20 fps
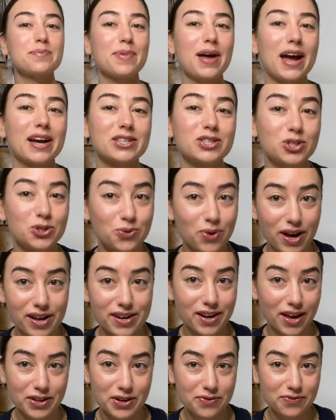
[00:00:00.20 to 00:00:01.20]
back to
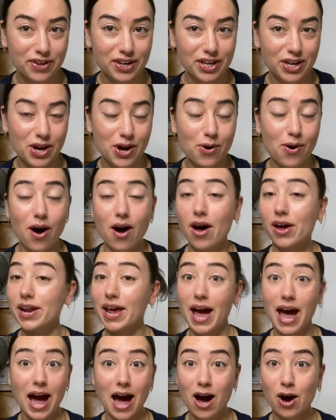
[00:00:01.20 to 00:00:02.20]
another video on
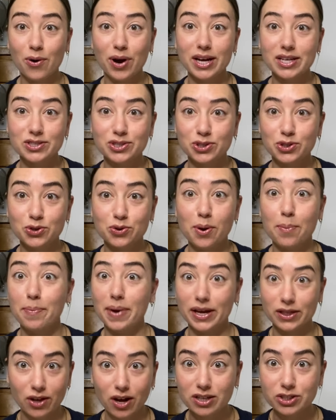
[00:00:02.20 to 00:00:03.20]
how I do
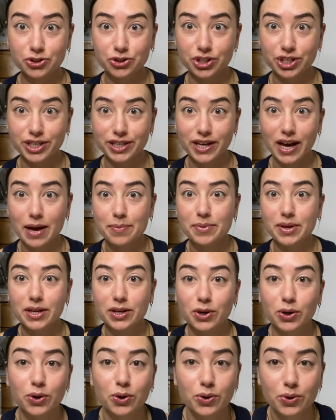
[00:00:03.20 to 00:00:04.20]
my laundry. I
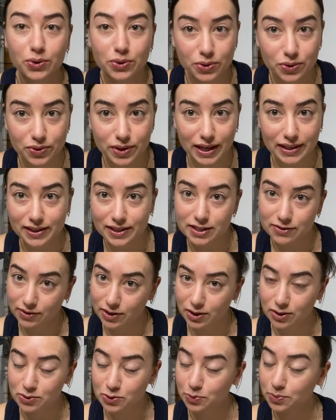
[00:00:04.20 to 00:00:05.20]
mean, who knew that these
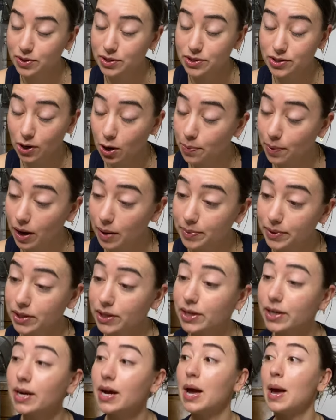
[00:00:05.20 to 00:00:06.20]
videos would be so
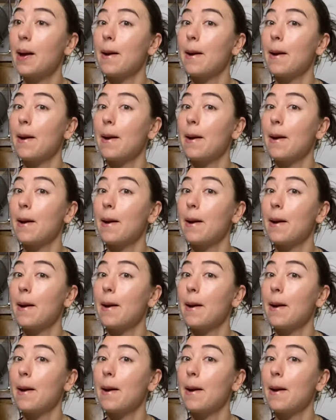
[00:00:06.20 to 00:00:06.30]
popular,